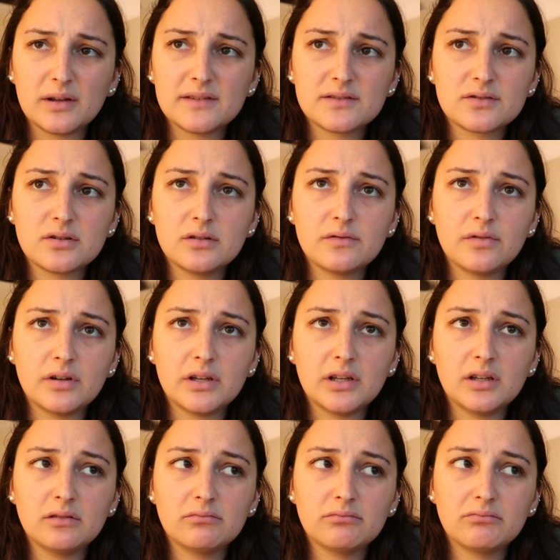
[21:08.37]
ones,
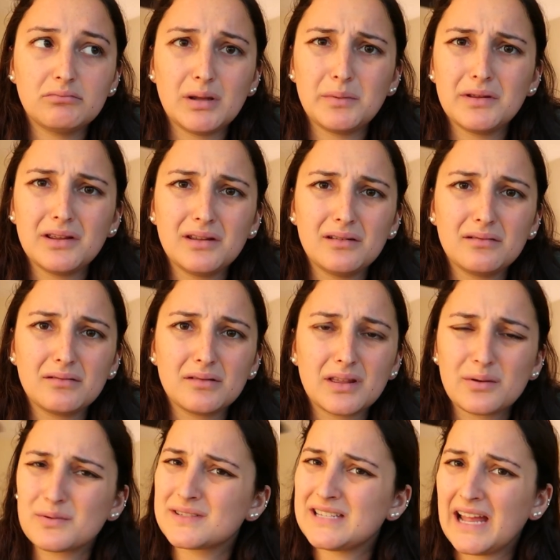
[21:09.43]
truthfully. Maybe
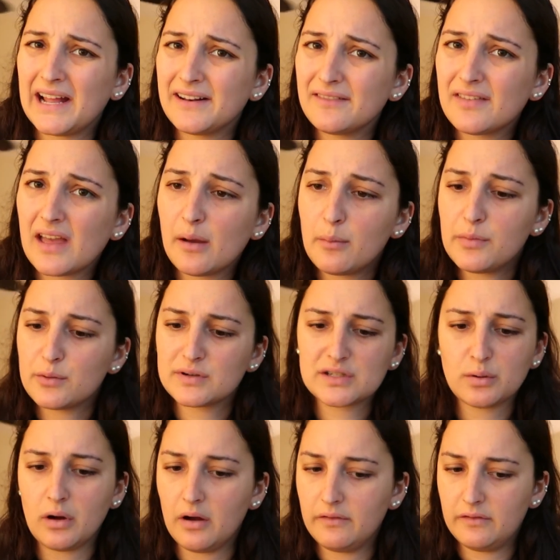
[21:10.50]
there was 10 of them, there was
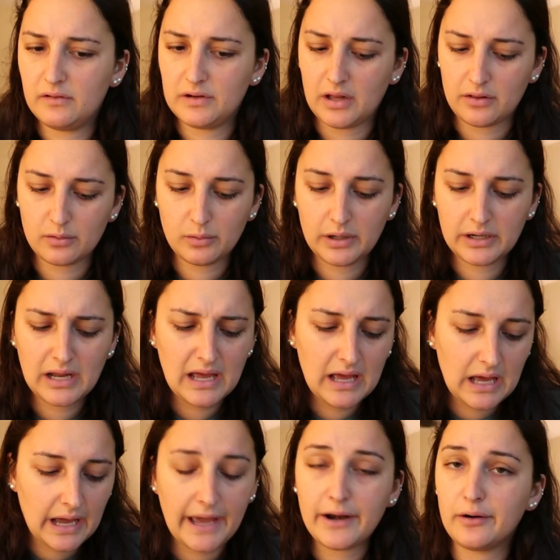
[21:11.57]
12 of another one.
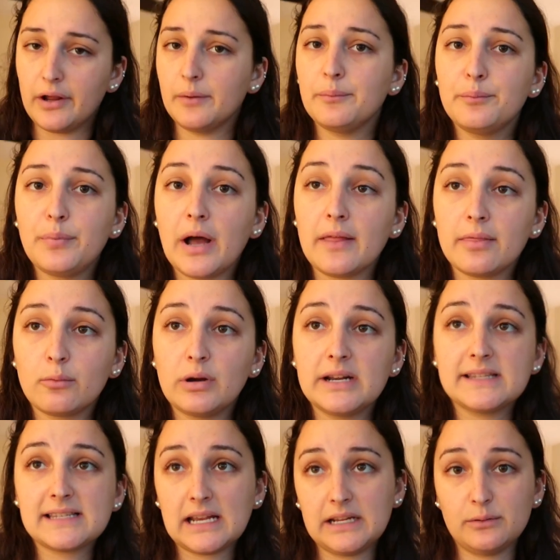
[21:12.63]
I don't know. But when
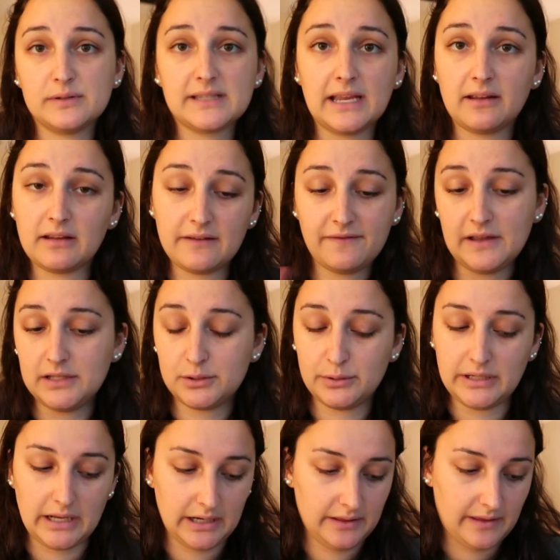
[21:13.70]
it said it was like, it fit into
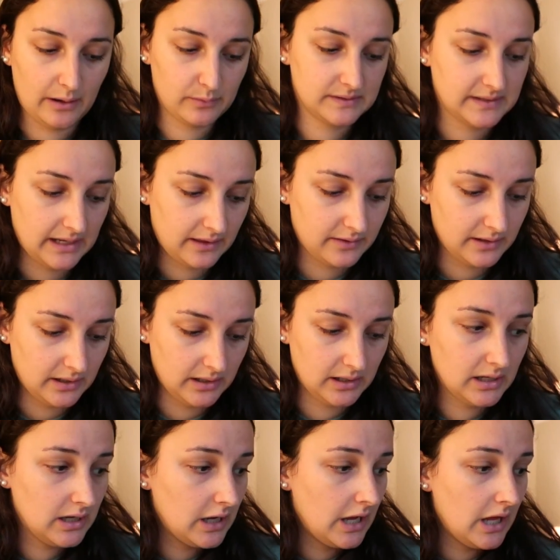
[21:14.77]
Yeti, that was like
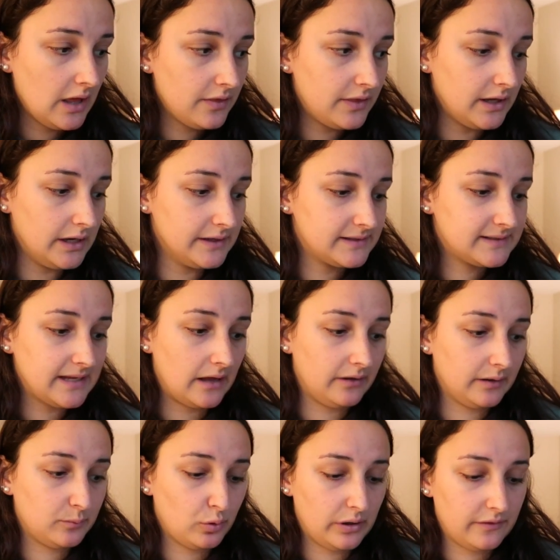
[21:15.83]
the, the
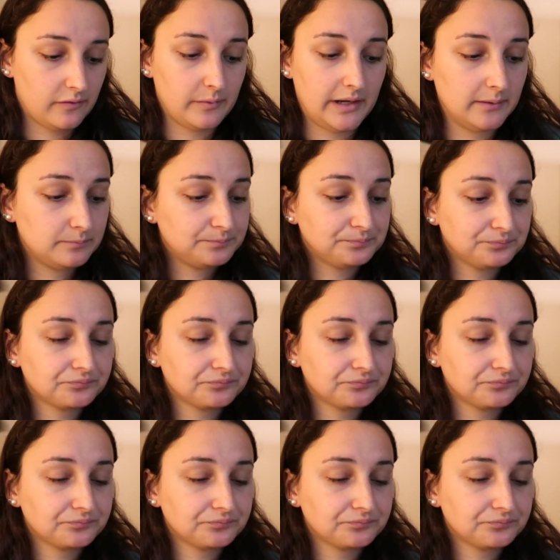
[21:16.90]
selling point for me.